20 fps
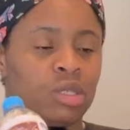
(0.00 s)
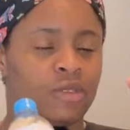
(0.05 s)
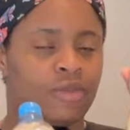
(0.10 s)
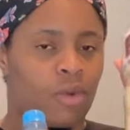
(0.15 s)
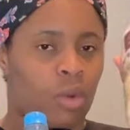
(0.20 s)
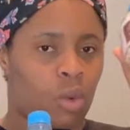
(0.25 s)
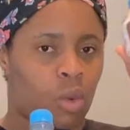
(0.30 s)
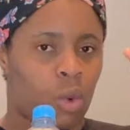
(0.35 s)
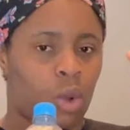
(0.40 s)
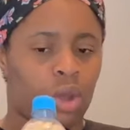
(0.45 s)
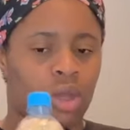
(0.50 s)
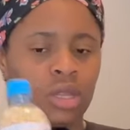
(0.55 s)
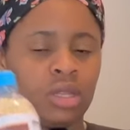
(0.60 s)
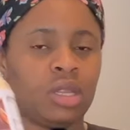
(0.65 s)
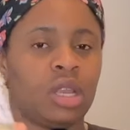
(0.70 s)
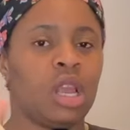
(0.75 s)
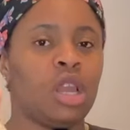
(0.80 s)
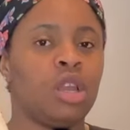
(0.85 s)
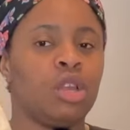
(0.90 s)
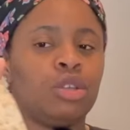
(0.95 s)
for one.
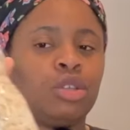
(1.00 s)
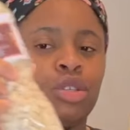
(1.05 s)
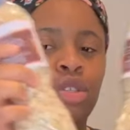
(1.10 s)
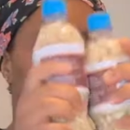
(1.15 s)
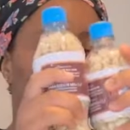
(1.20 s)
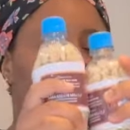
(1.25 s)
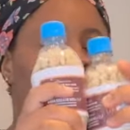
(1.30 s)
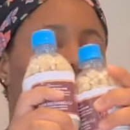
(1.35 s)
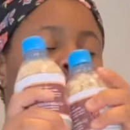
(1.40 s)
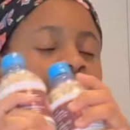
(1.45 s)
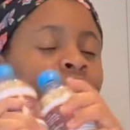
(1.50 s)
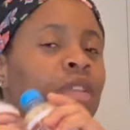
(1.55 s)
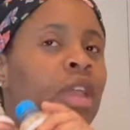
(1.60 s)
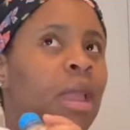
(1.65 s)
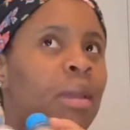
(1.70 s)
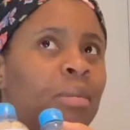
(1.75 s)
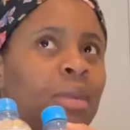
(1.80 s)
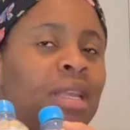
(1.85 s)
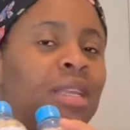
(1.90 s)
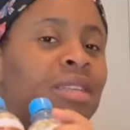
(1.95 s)
So both of
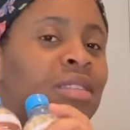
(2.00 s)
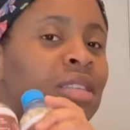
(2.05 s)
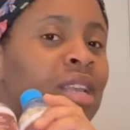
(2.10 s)
them is